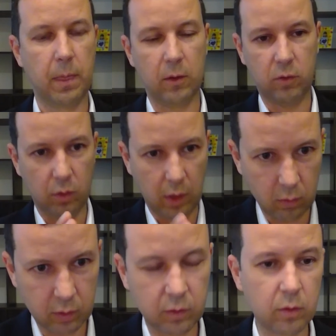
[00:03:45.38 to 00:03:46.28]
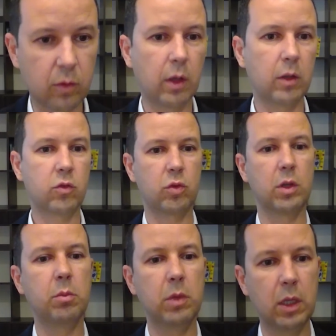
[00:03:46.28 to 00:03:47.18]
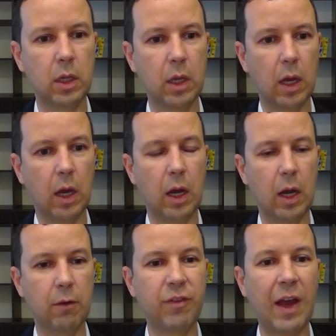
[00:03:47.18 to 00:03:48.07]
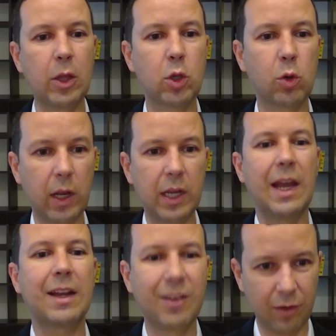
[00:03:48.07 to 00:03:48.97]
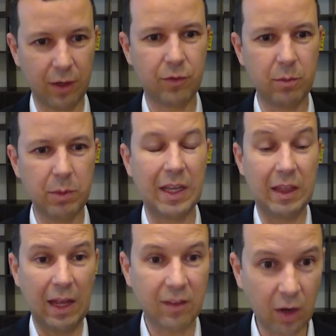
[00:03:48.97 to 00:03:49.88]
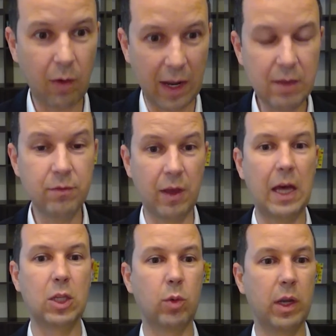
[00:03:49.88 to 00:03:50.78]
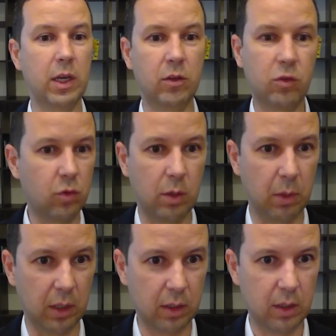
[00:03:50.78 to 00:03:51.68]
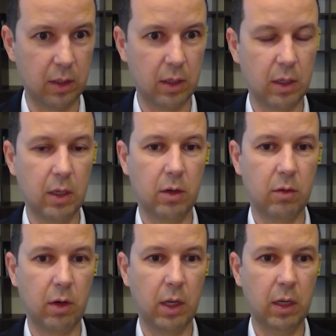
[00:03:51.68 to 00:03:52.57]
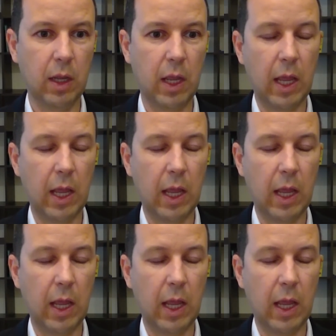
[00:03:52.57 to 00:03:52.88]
And so that was an extremely value creating activity for me. And that's how I evaluated streaming, right?